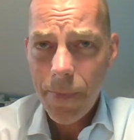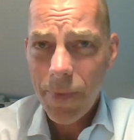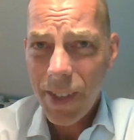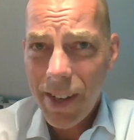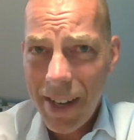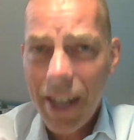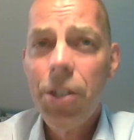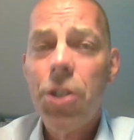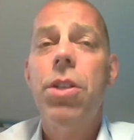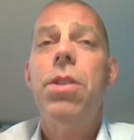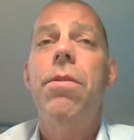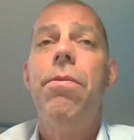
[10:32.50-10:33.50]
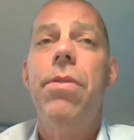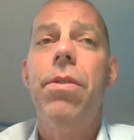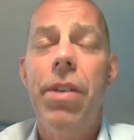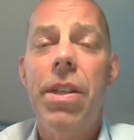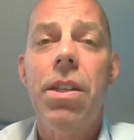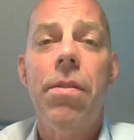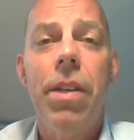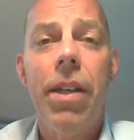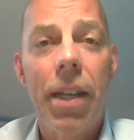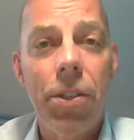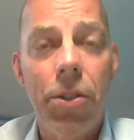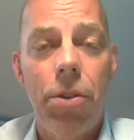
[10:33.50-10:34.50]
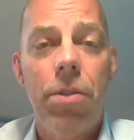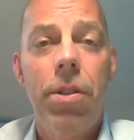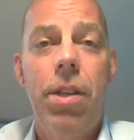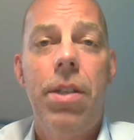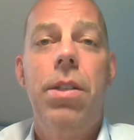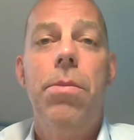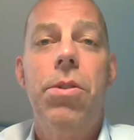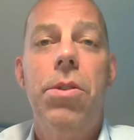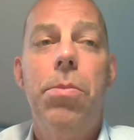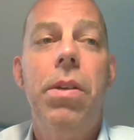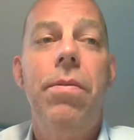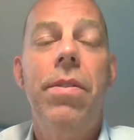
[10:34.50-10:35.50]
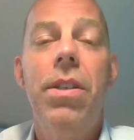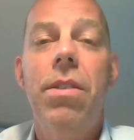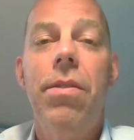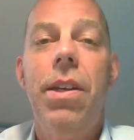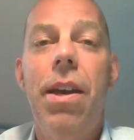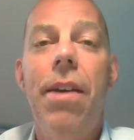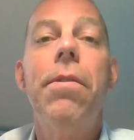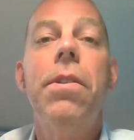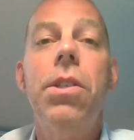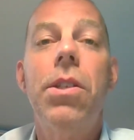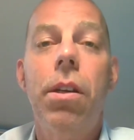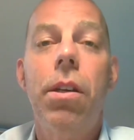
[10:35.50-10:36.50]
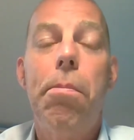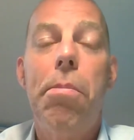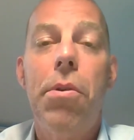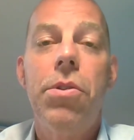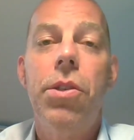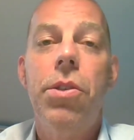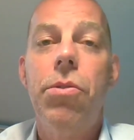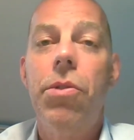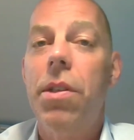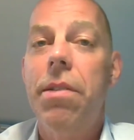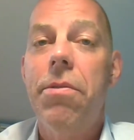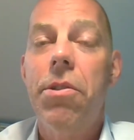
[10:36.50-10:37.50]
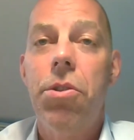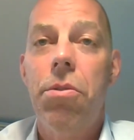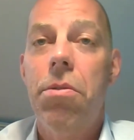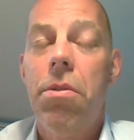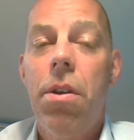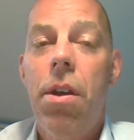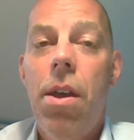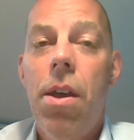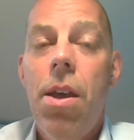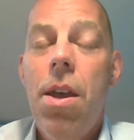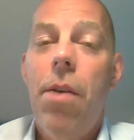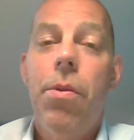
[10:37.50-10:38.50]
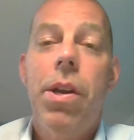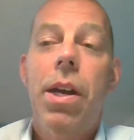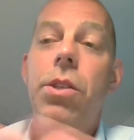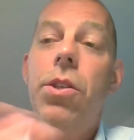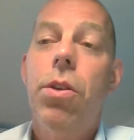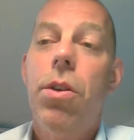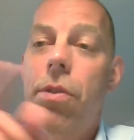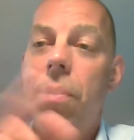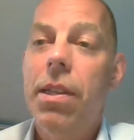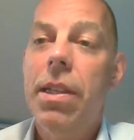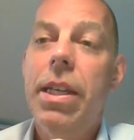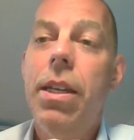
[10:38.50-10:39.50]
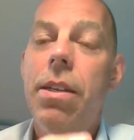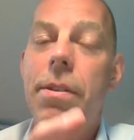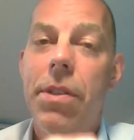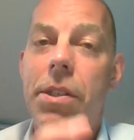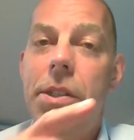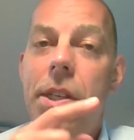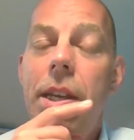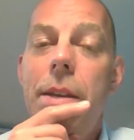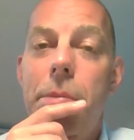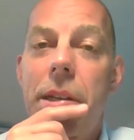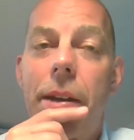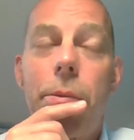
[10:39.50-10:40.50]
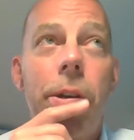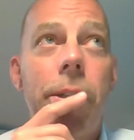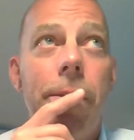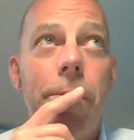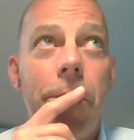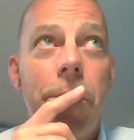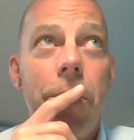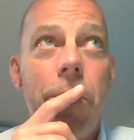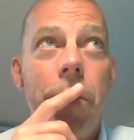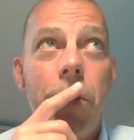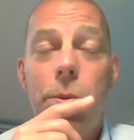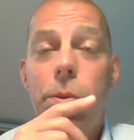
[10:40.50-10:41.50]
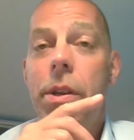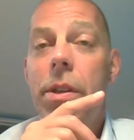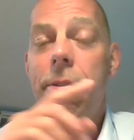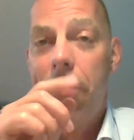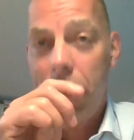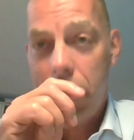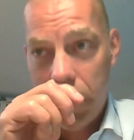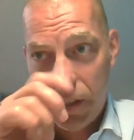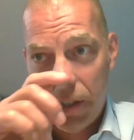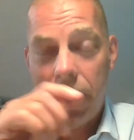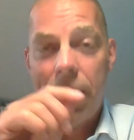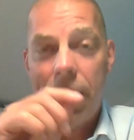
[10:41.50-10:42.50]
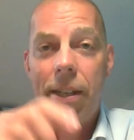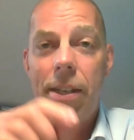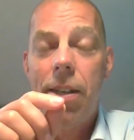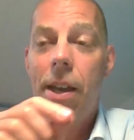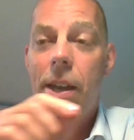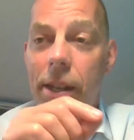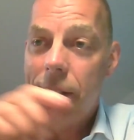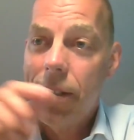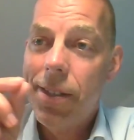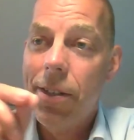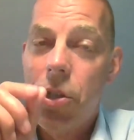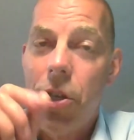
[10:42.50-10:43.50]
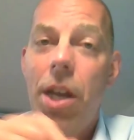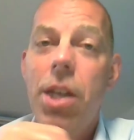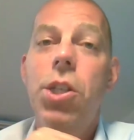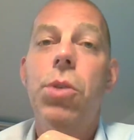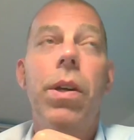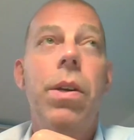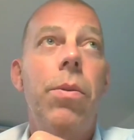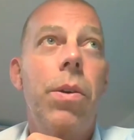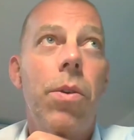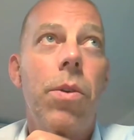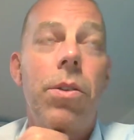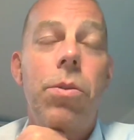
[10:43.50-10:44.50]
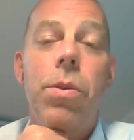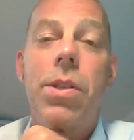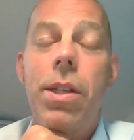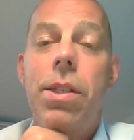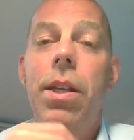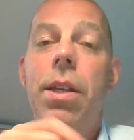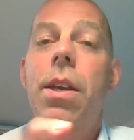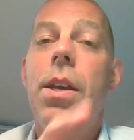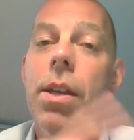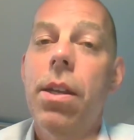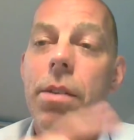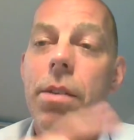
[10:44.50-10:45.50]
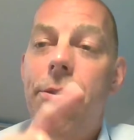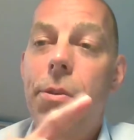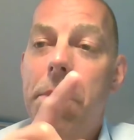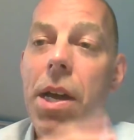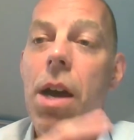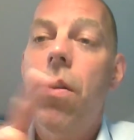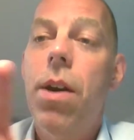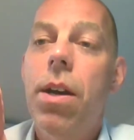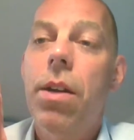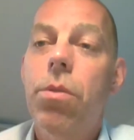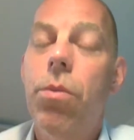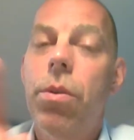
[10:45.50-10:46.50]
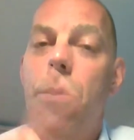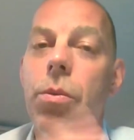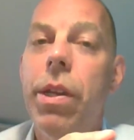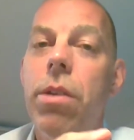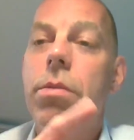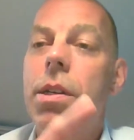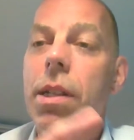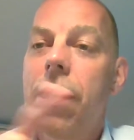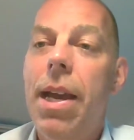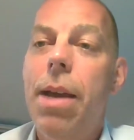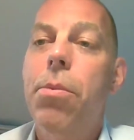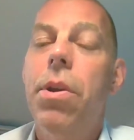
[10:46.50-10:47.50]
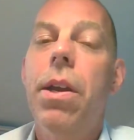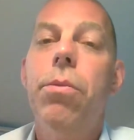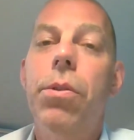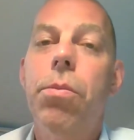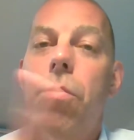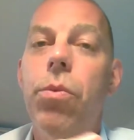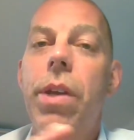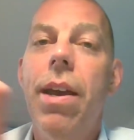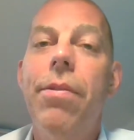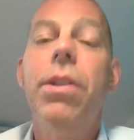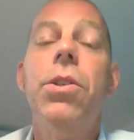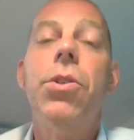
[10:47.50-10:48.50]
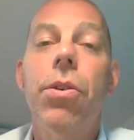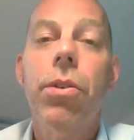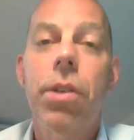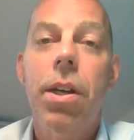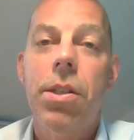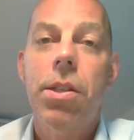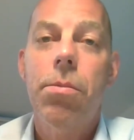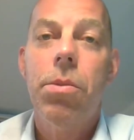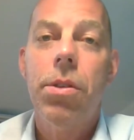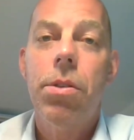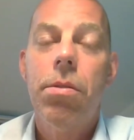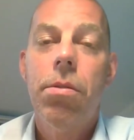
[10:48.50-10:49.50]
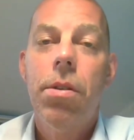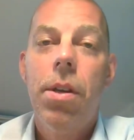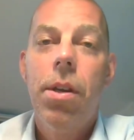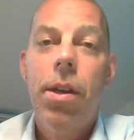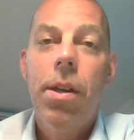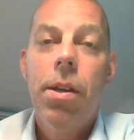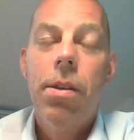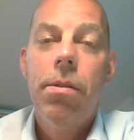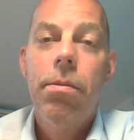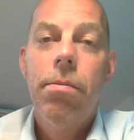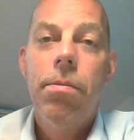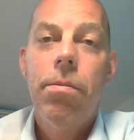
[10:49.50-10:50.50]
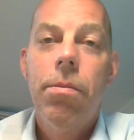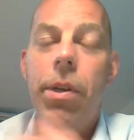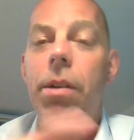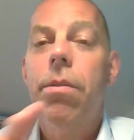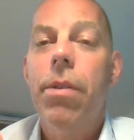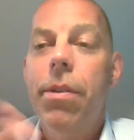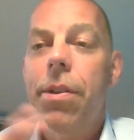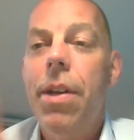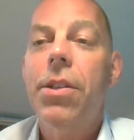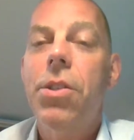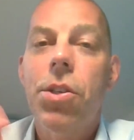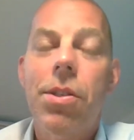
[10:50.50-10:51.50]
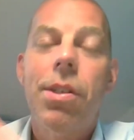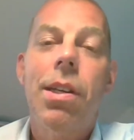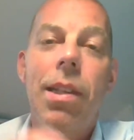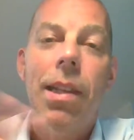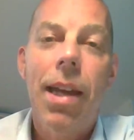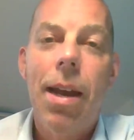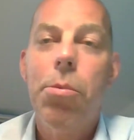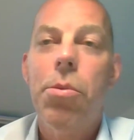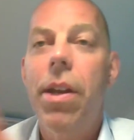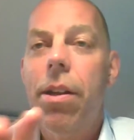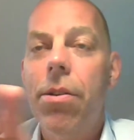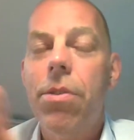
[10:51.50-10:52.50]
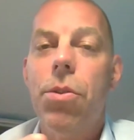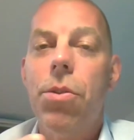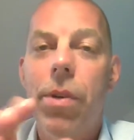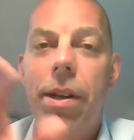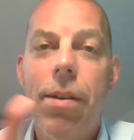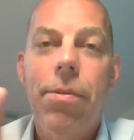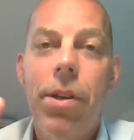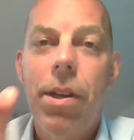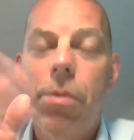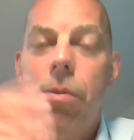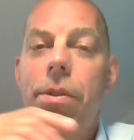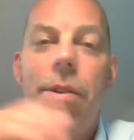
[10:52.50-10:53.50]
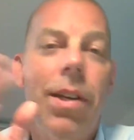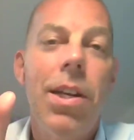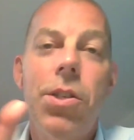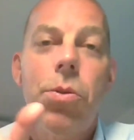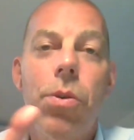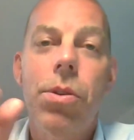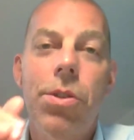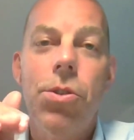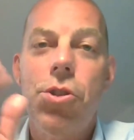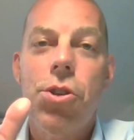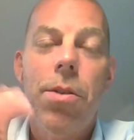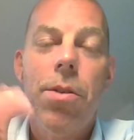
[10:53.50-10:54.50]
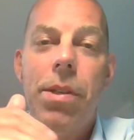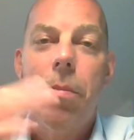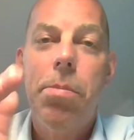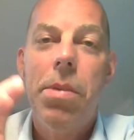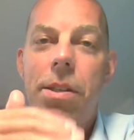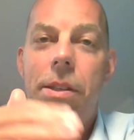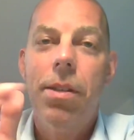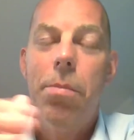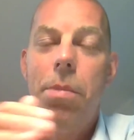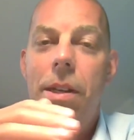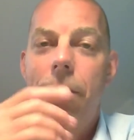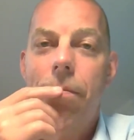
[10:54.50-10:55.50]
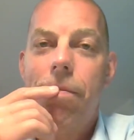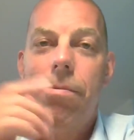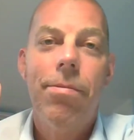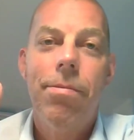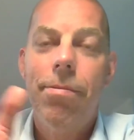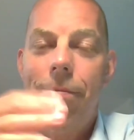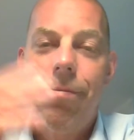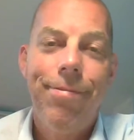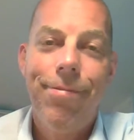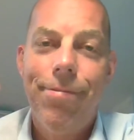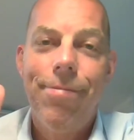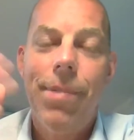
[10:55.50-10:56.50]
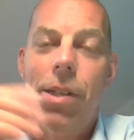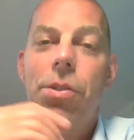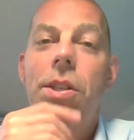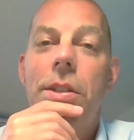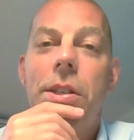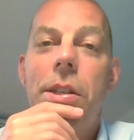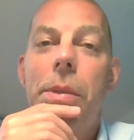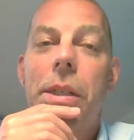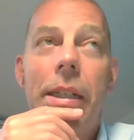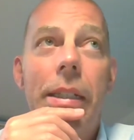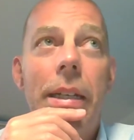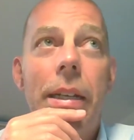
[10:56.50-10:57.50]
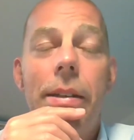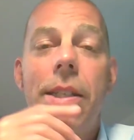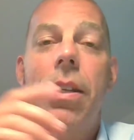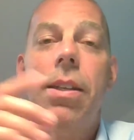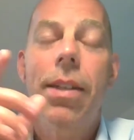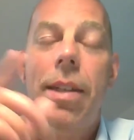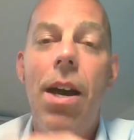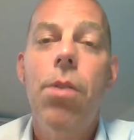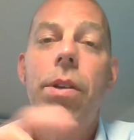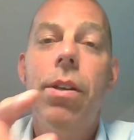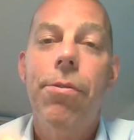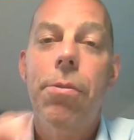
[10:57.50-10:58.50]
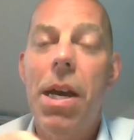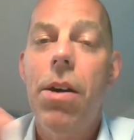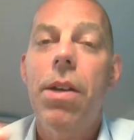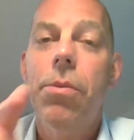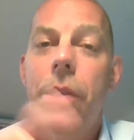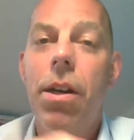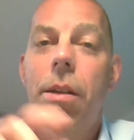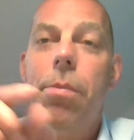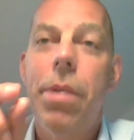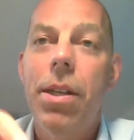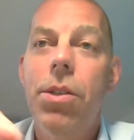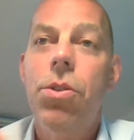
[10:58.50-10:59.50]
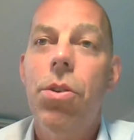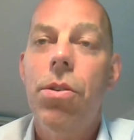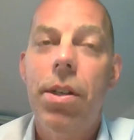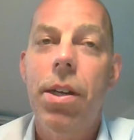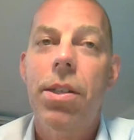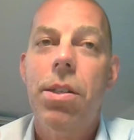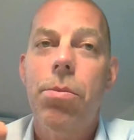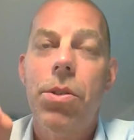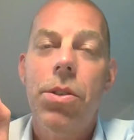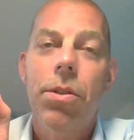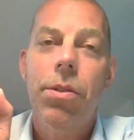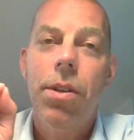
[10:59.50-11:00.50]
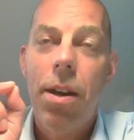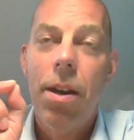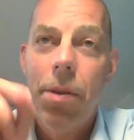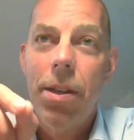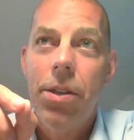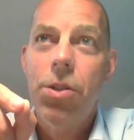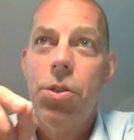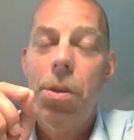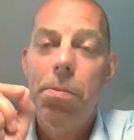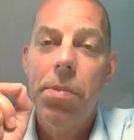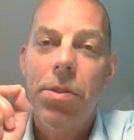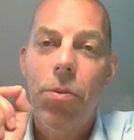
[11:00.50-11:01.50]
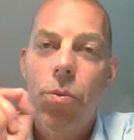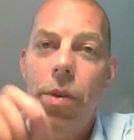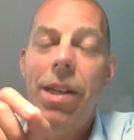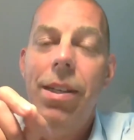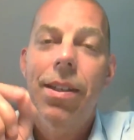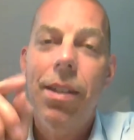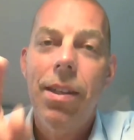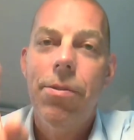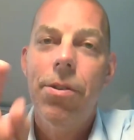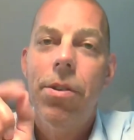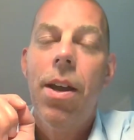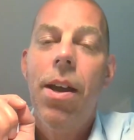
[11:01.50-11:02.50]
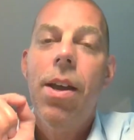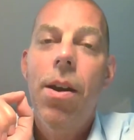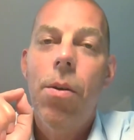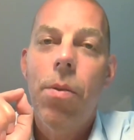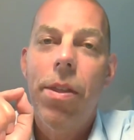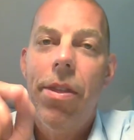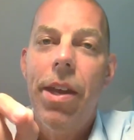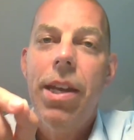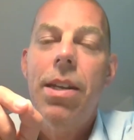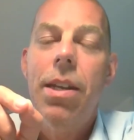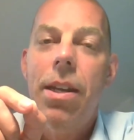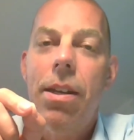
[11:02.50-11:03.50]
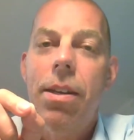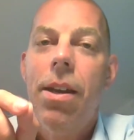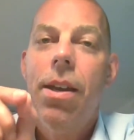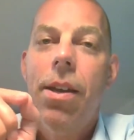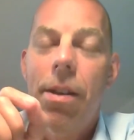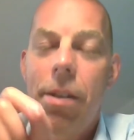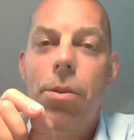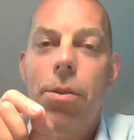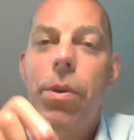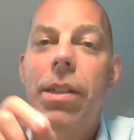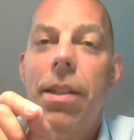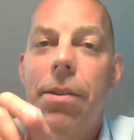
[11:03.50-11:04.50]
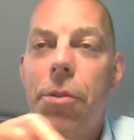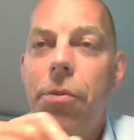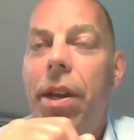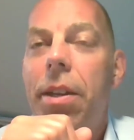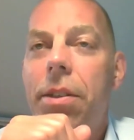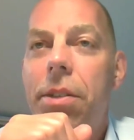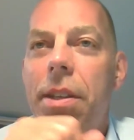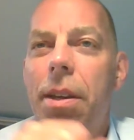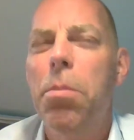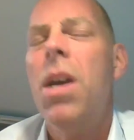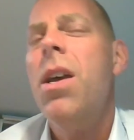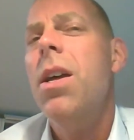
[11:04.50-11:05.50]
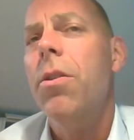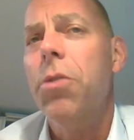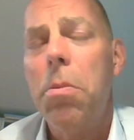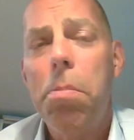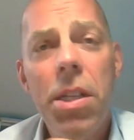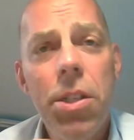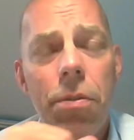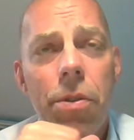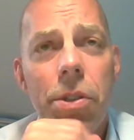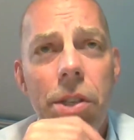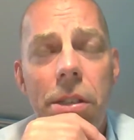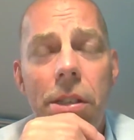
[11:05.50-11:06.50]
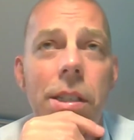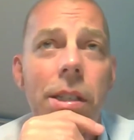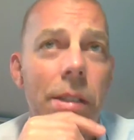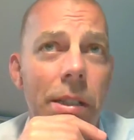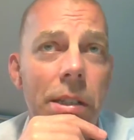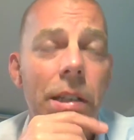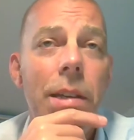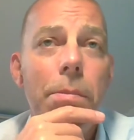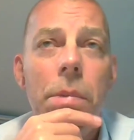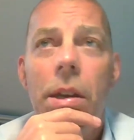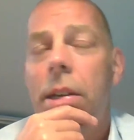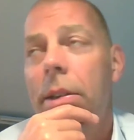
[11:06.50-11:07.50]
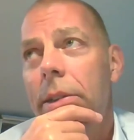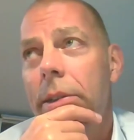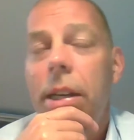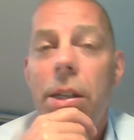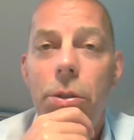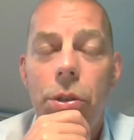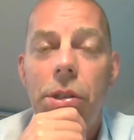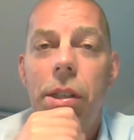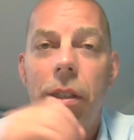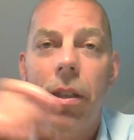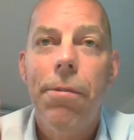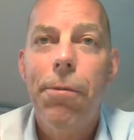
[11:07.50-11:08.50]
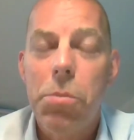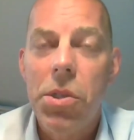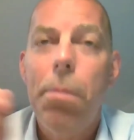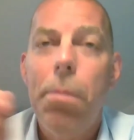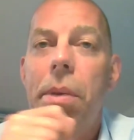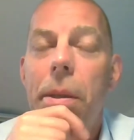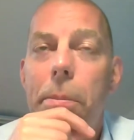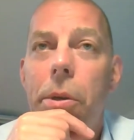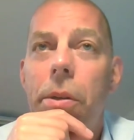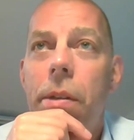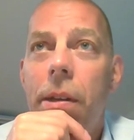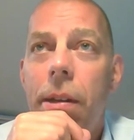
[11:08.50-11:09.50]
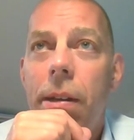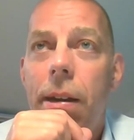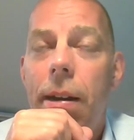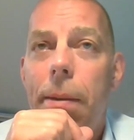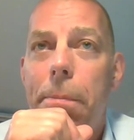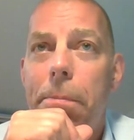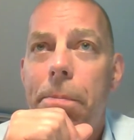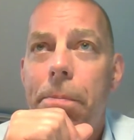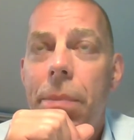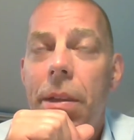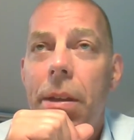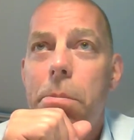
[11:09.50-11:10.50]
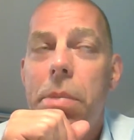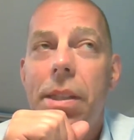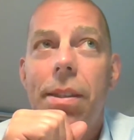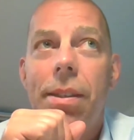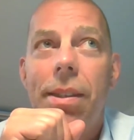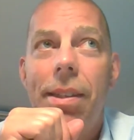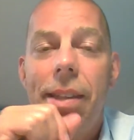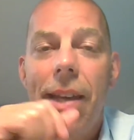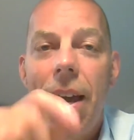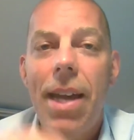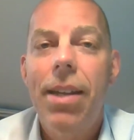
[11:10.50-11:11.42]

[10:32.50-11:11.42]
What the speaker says: not just vis-a-vis external customers, but vis-a-vis every single person you deliver to. And when I took over the lead of the team that I worked in for 2 years, one of the first things I did to start changing the way we worked was I said, from now on, we don't collaborate with, we have internal customers. We don't, they're not just collaborators or whatever, you know, where they're nice words in German that basically mean, you know, something like that. I said, now we, from now on, we call them internal customers. So our relationship is we deliver what they need. You know, we deliver value to them. There was a bunch of resistance in the team, interestingly, from some people. But that,